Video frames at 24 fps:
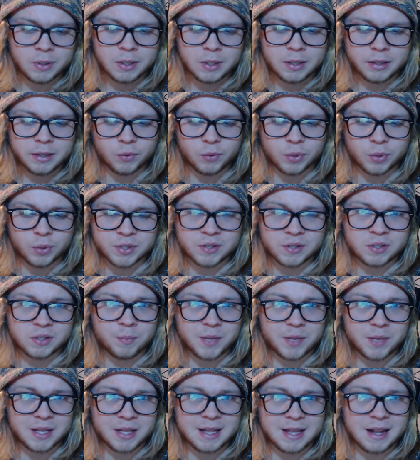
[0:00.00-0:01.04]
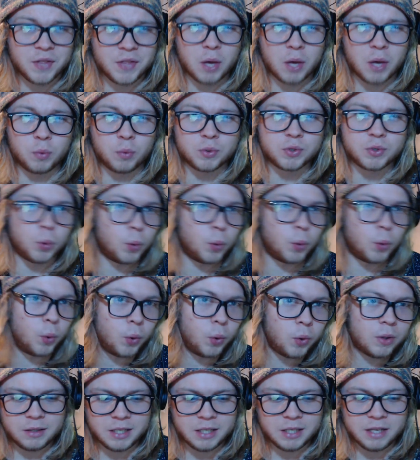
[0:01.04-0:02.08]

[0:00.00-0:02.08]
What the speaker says: It wasn't something that I thought was cool.